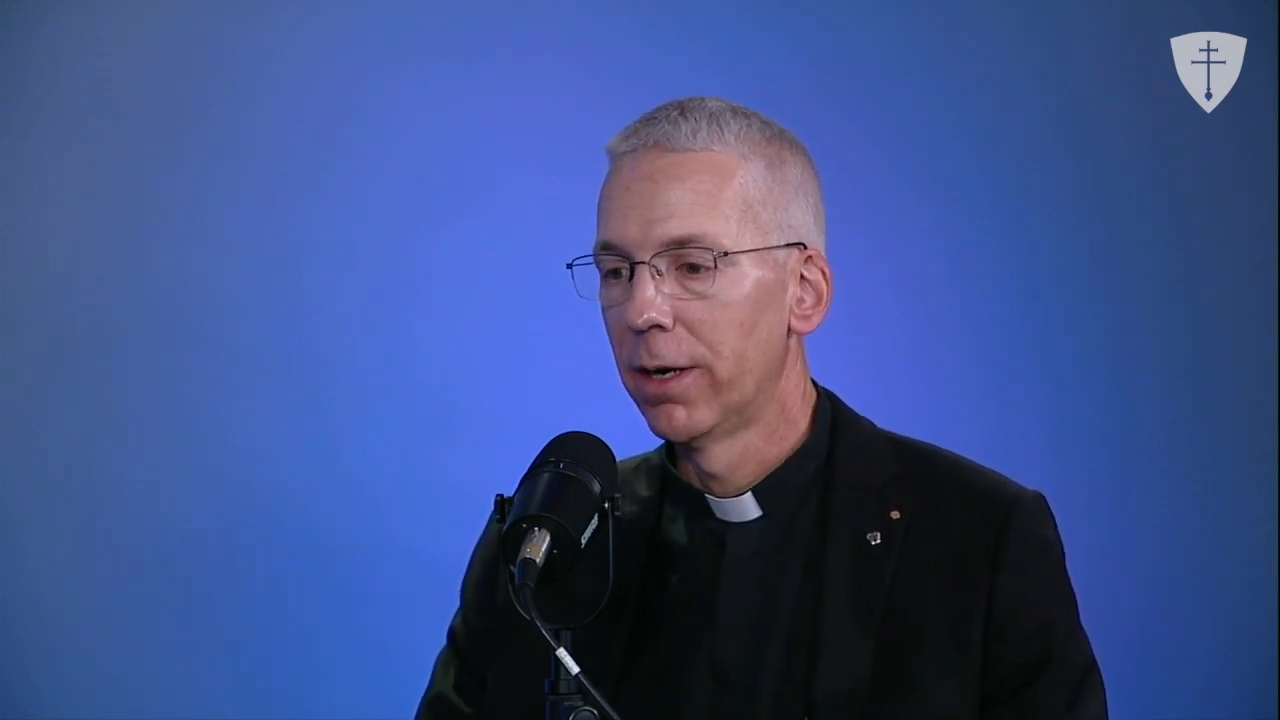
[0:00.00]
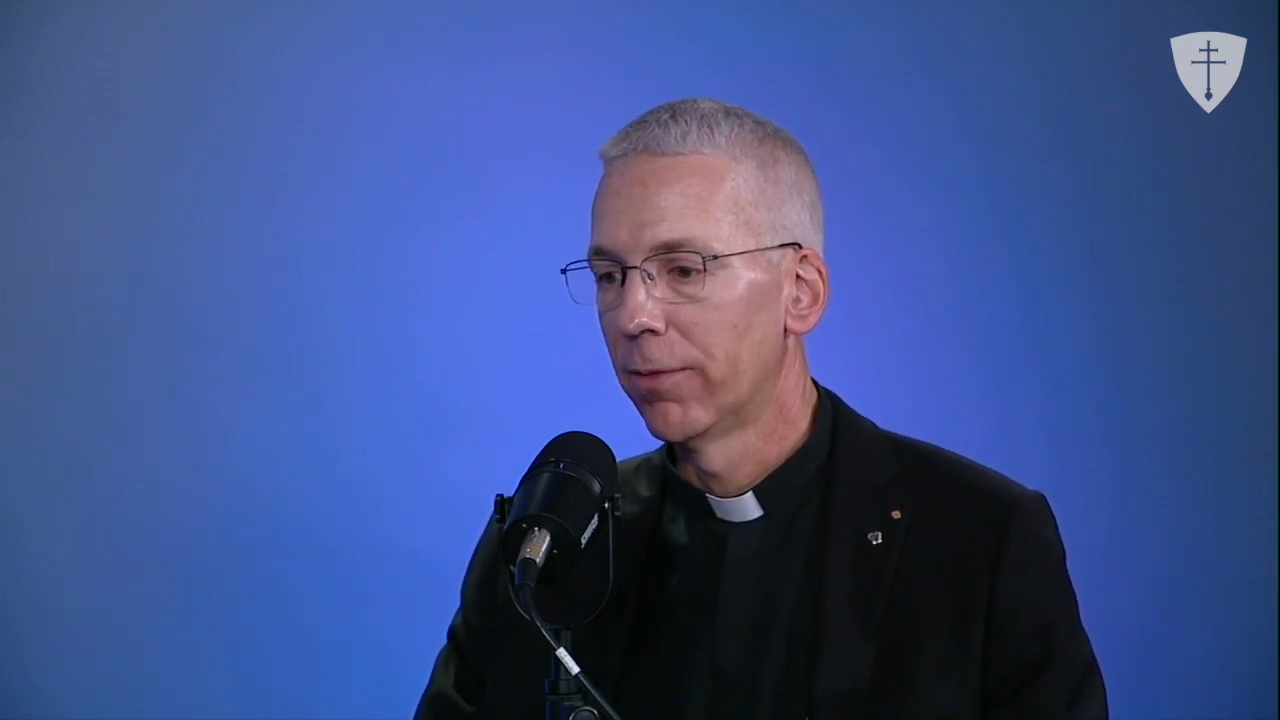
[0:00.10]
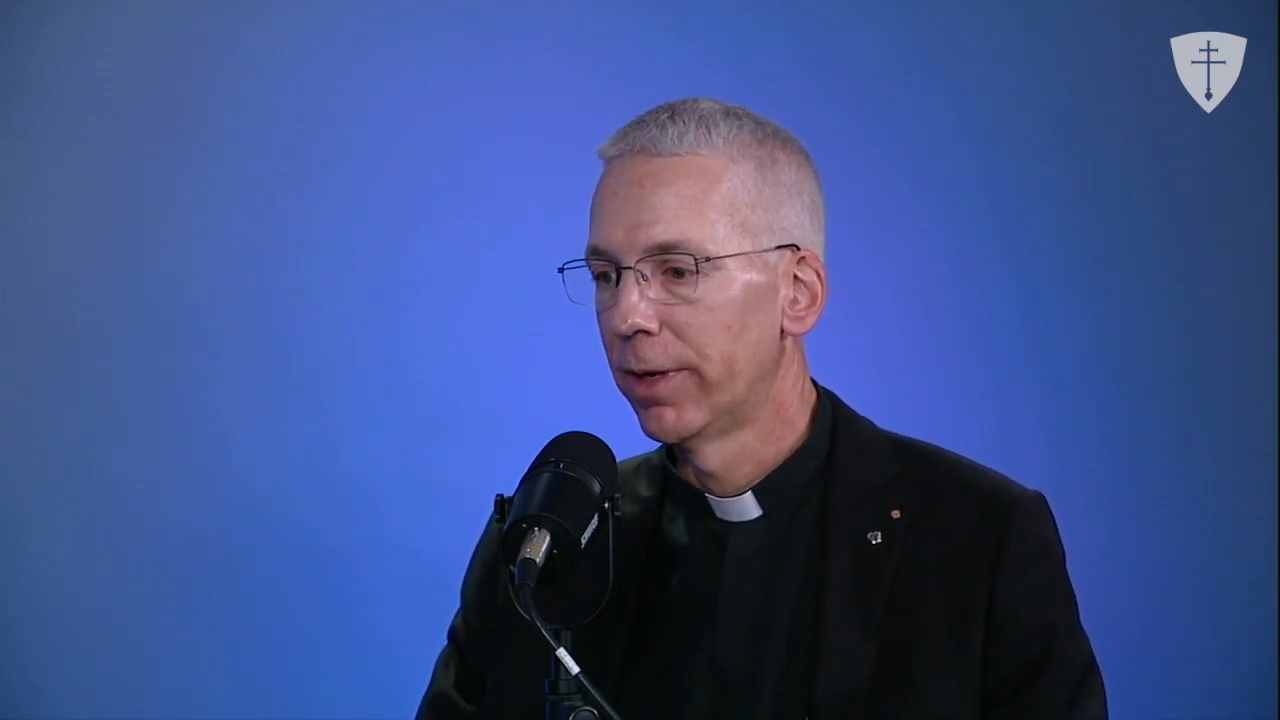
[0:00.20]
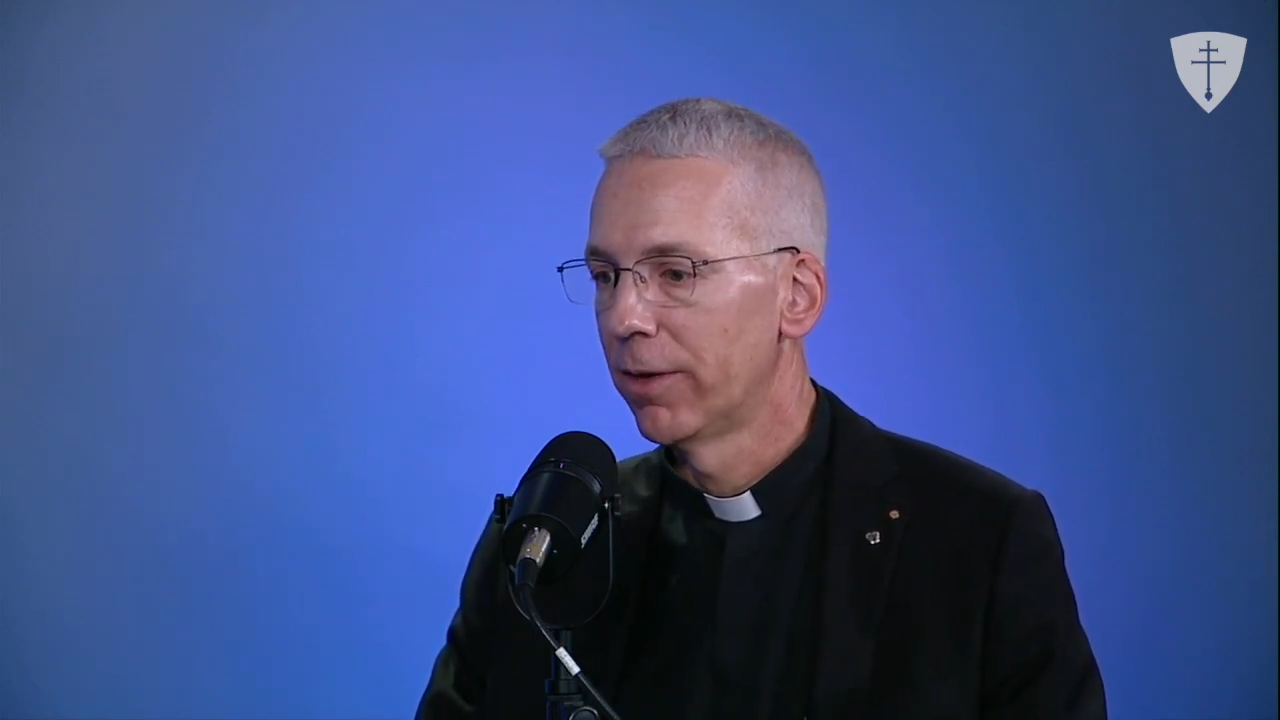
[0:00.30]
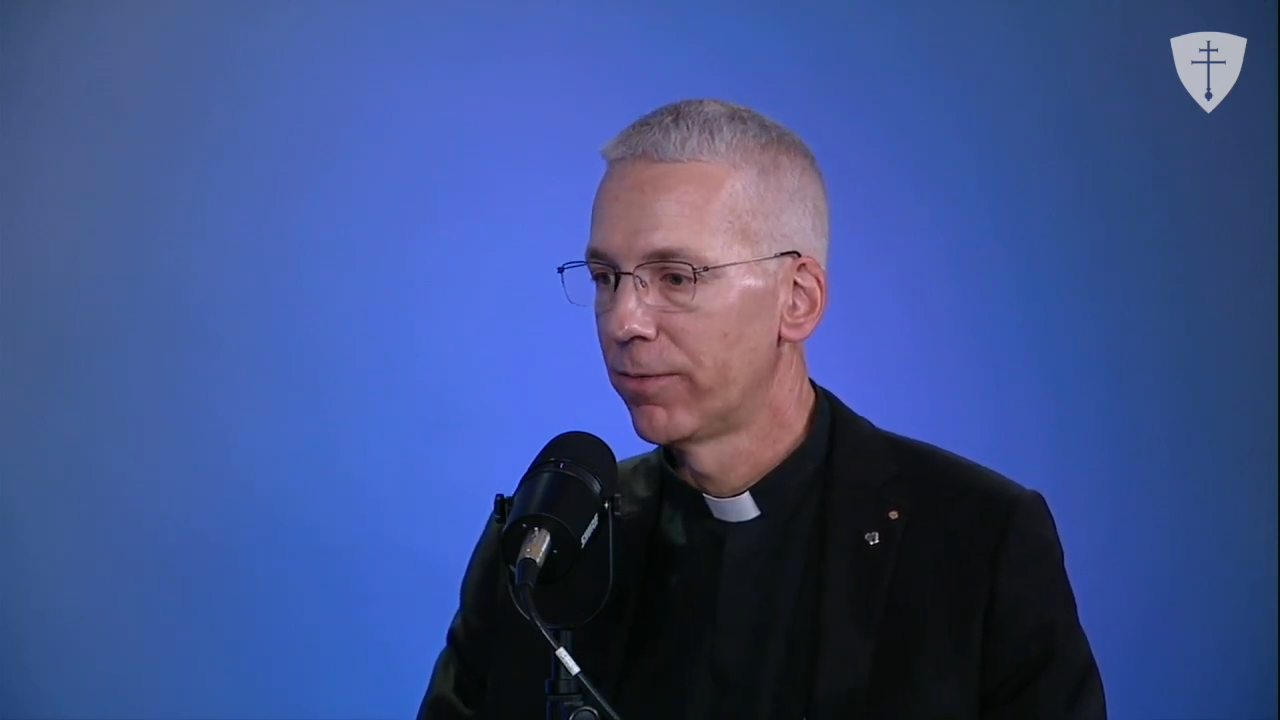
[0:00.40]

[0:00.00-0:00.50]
often have